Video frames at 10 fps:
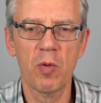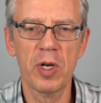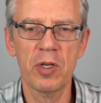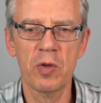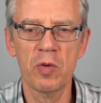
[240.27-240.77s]

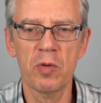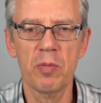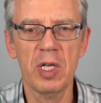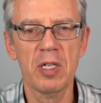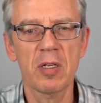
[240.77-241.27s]
when you
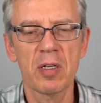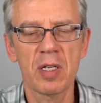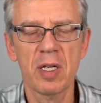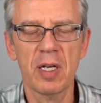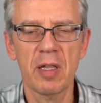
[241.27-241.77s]
meet
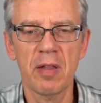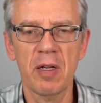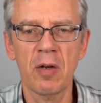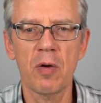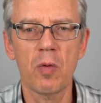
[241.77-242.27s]
and
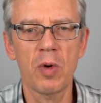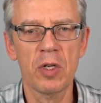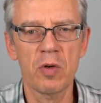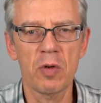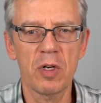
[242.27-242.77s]
then when
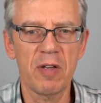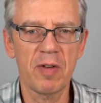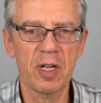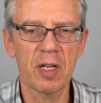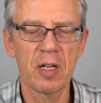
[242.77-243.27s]
you're
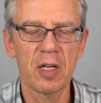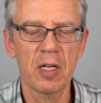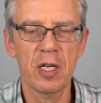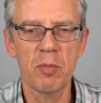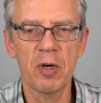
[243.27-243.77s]
leaving.
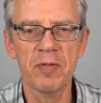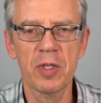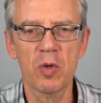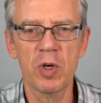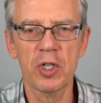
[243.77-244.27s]
In both
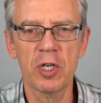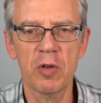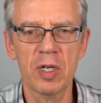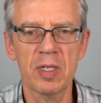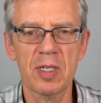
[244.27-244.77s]
situations,
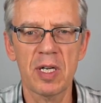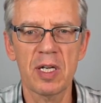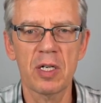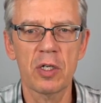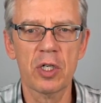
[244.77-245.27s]
you can
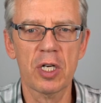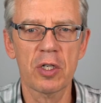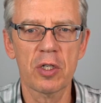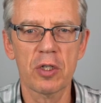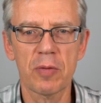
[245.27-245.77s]
say
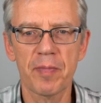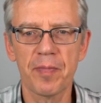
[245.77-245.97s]
cześć.